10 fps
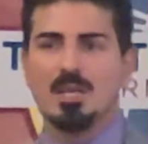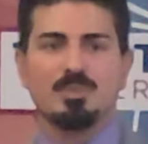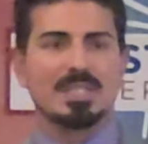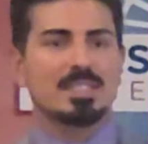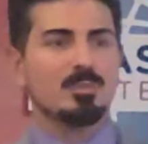
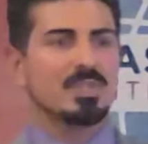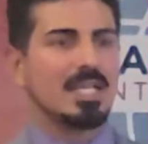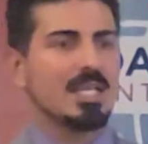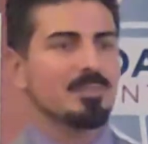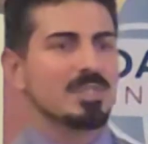but
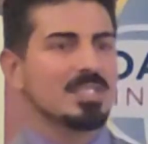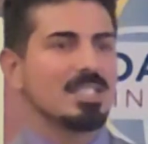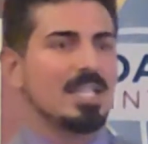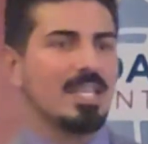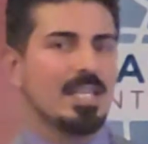sometimes
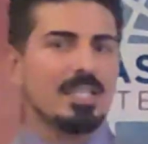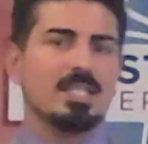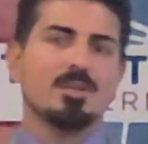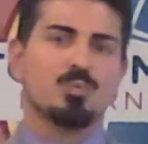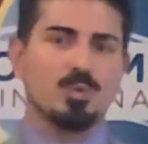it
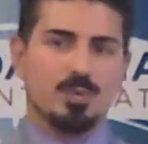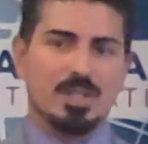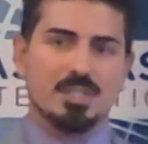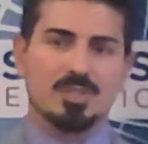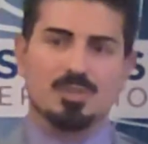can
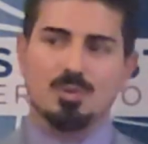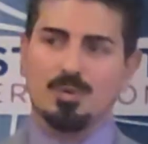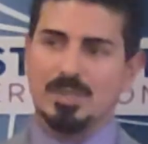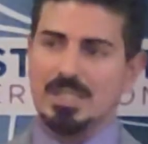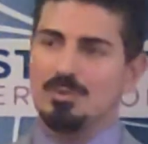ruin the
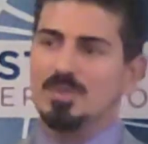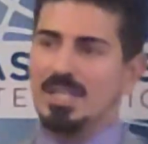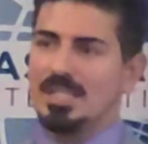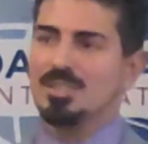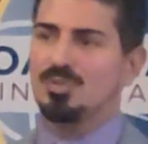story
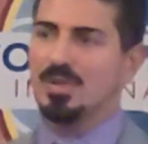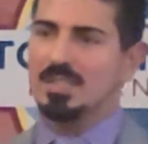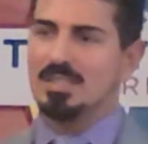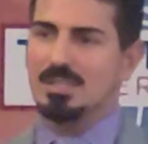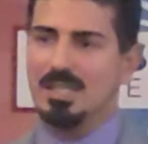that he's
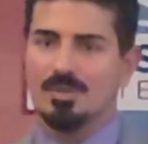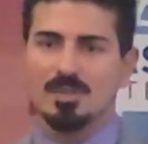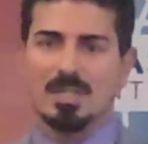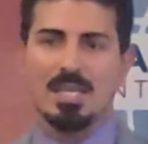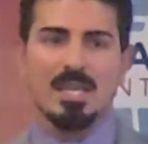trying to tell.